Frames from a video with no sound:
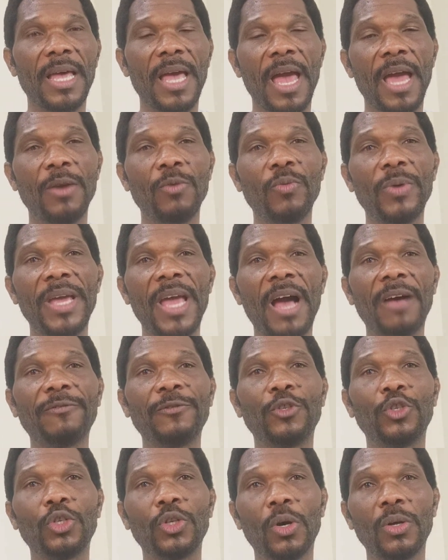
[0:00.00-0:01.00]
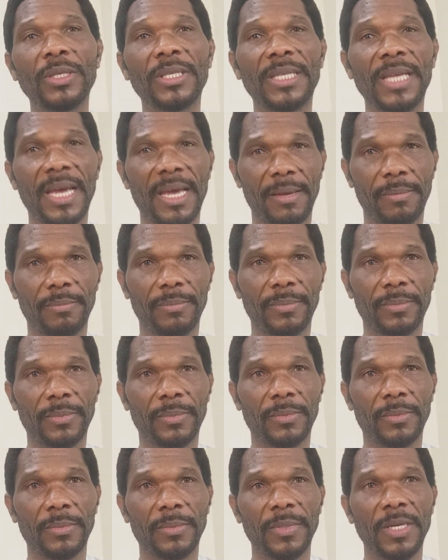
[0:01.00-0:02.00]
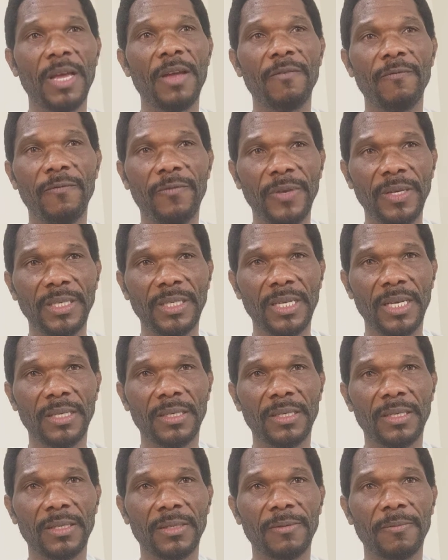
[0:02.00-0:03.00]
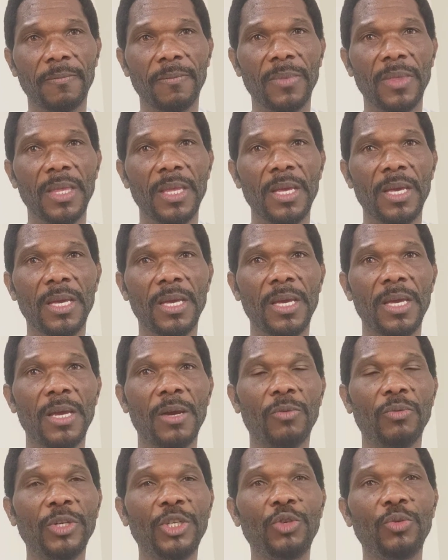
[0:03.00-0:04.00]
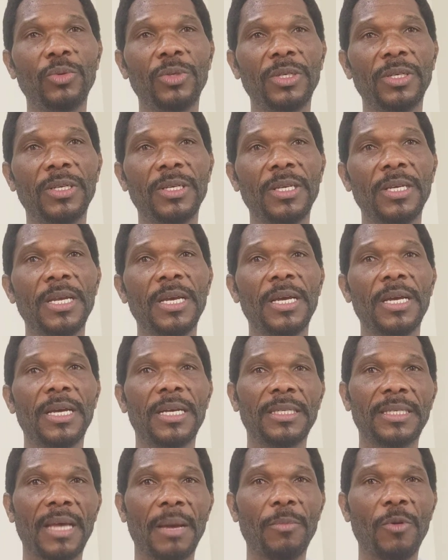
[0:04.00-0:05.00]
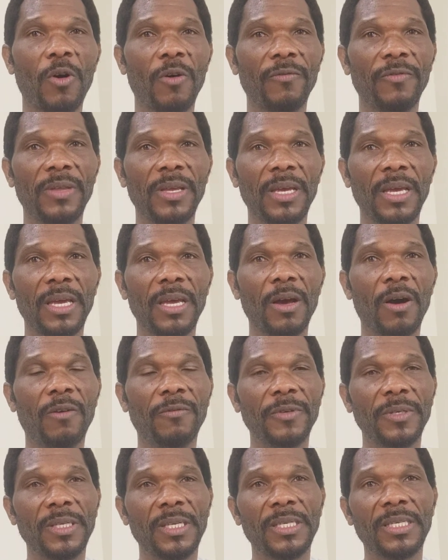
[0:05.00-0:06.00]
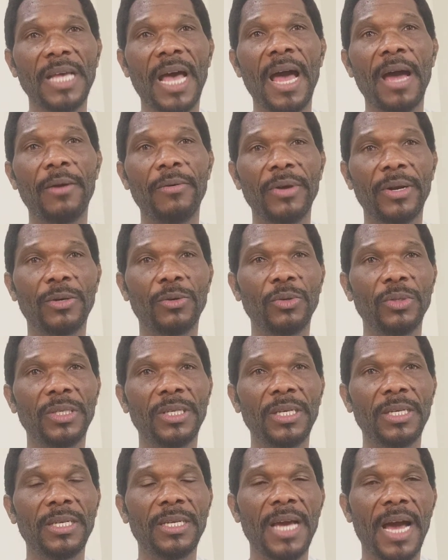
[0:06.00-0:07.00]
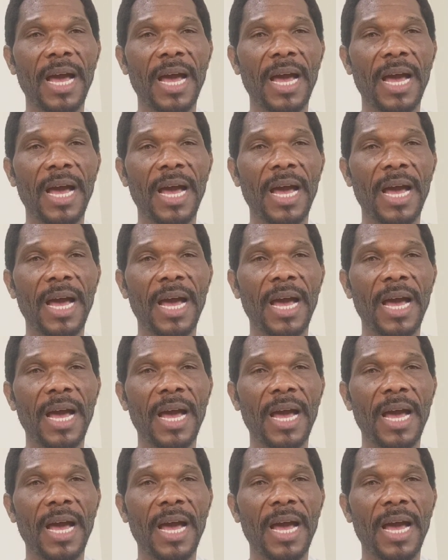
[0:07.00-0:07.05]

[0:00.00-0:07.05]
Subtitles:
And we have short-term visas, which some of the offices are recruiting